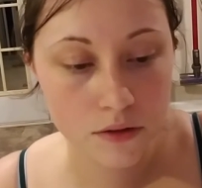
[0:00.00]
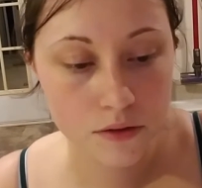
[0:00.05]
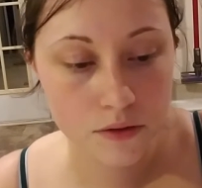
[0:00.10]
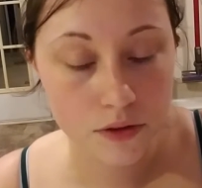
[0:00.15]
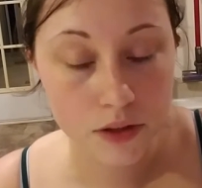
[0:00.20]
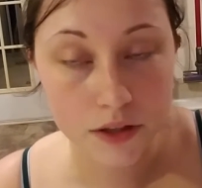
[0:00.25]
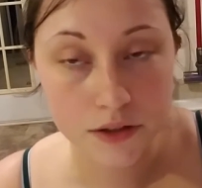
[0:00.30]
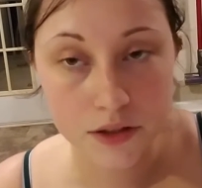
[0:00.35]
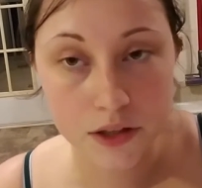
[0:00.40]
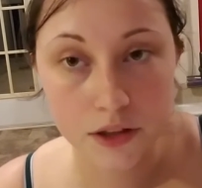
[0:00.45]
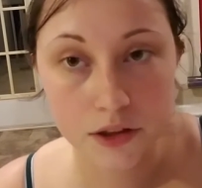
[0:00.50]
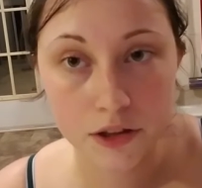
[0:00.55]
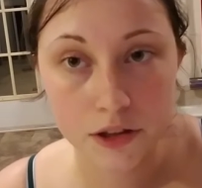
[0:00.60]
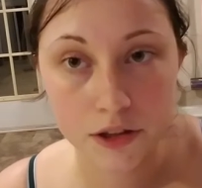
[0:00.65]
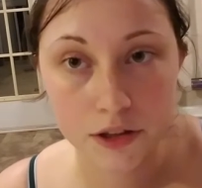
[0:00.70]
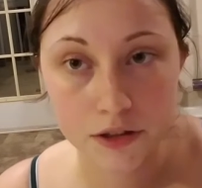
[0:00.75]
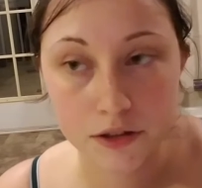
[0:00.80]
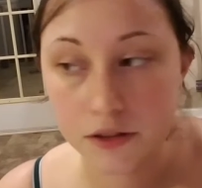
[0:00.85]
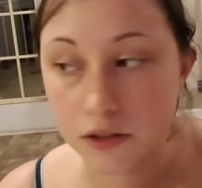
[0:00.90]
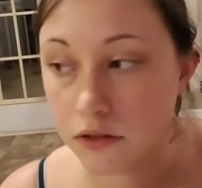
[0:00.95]
Things I
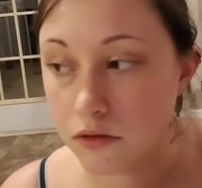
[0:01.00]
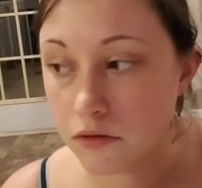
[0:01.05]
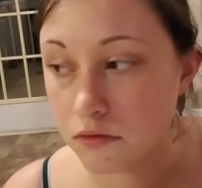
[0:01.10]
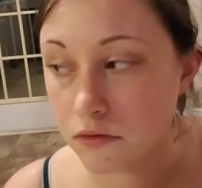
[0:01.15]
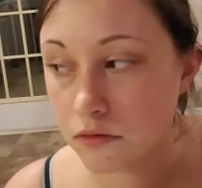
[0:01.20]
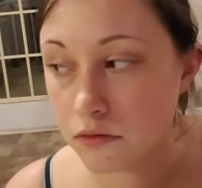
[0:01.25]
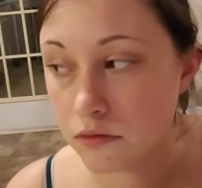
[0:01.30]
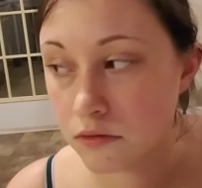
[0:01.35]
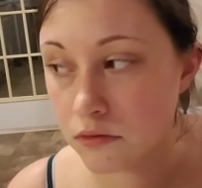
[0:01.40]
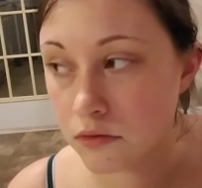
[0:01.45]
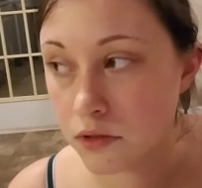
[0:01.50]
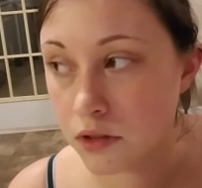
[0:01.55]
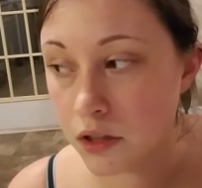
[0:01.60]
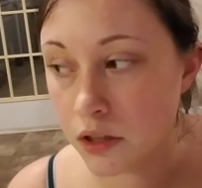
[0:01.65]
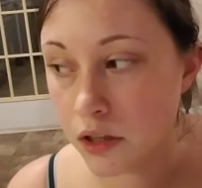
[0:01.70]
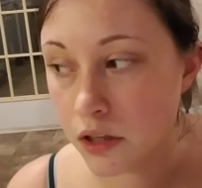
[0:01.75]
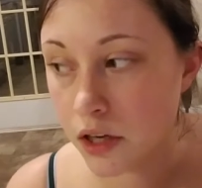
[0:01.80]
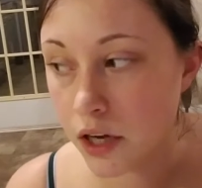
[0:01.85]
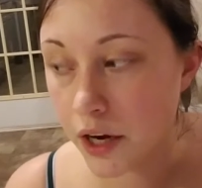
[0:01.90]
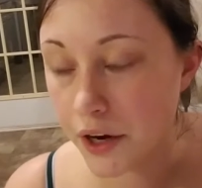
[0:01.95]
learned:
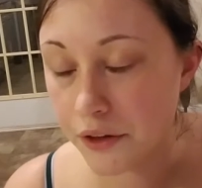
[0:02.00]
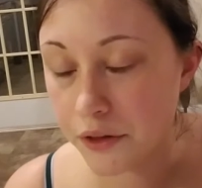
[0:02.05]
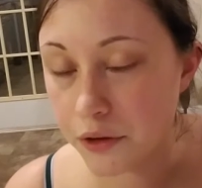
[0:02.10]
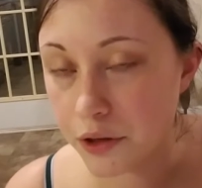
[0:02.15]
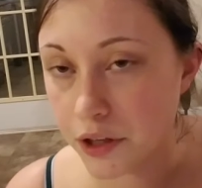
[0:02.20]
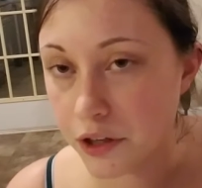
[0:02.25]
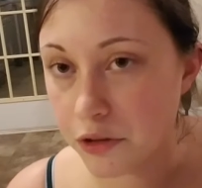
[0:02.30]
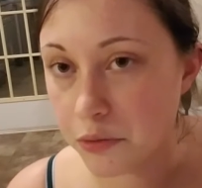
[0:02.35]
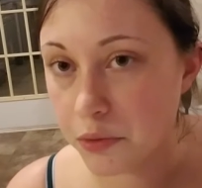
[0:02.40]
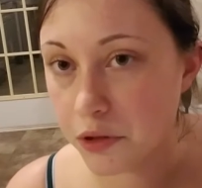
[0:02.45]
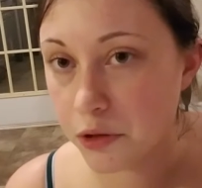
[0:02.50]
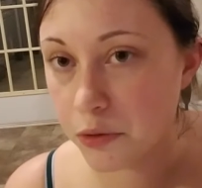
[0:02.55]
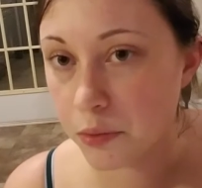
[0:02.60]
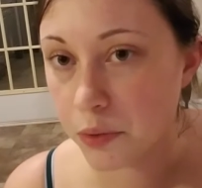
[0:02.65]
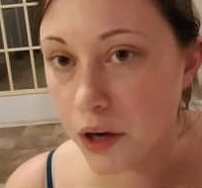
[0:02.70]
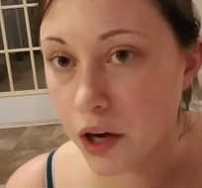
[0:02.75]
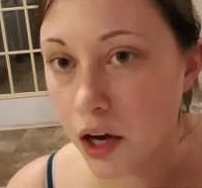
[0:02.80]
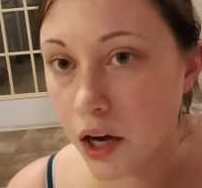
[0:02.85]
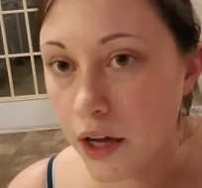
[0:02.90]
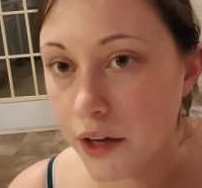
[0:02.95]
either get a bigger
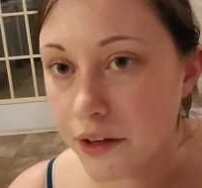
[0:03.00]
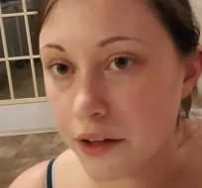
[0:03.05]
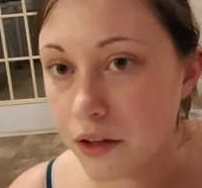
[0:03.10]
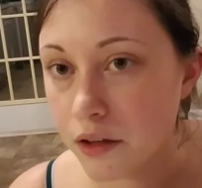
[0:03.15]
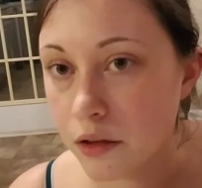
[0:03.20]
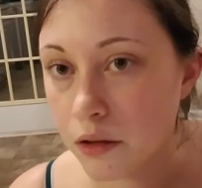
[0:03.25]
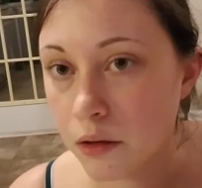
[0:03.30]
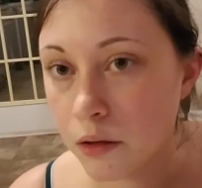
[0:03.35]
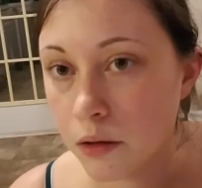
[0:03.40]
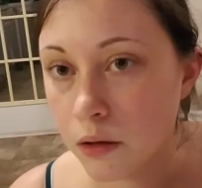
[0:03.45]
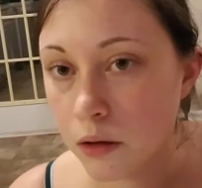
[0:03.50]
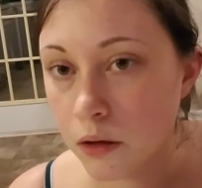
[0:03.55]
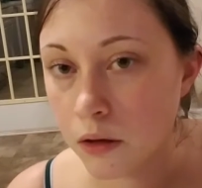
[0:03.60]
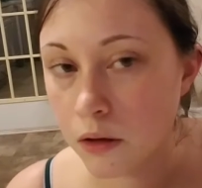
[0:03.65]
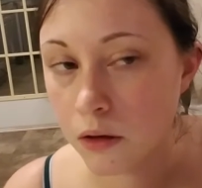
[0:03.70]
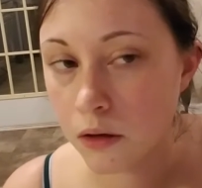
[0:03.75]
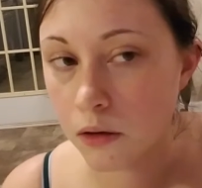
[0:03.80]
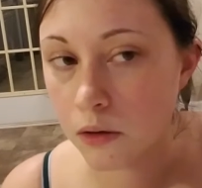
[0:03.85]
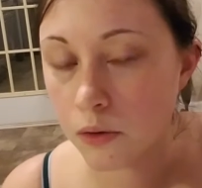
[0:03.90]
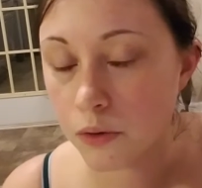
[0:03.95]
pot
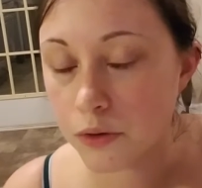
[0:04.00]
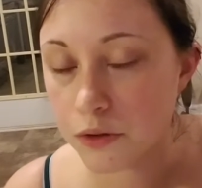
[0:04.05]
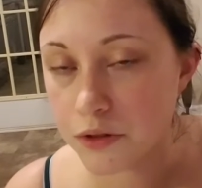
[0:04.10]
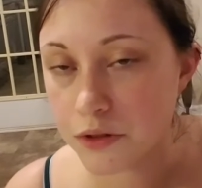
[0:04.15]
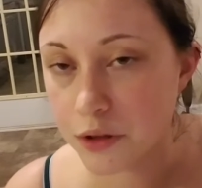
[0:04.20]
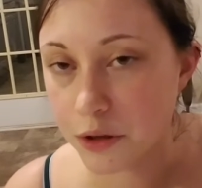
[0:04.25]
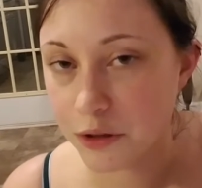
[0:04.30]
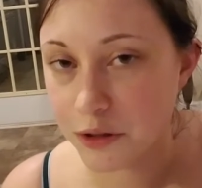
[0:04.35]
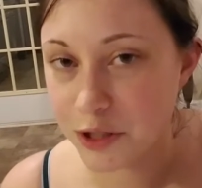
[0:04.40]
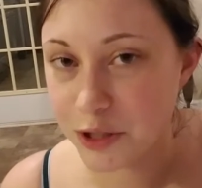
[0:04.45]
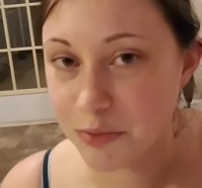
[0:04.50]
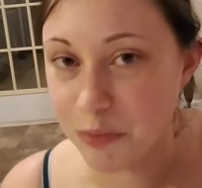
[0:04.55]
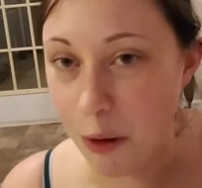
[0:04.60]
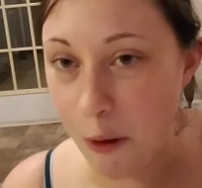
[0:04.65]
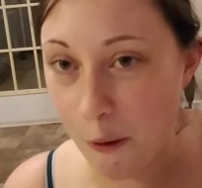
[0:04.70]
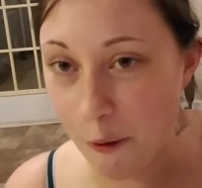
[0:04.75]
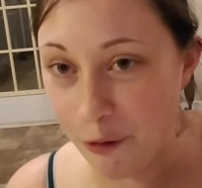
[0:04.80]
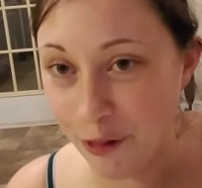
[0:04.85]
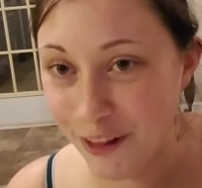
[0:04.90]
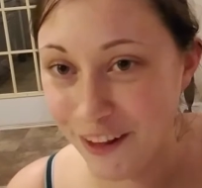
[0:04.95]
or start
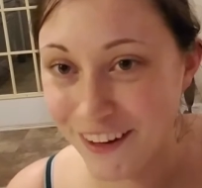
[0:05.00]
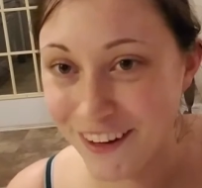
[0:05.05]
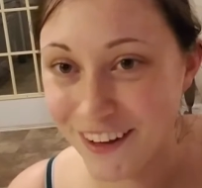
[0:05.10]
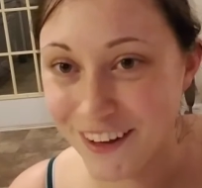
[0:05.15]
small.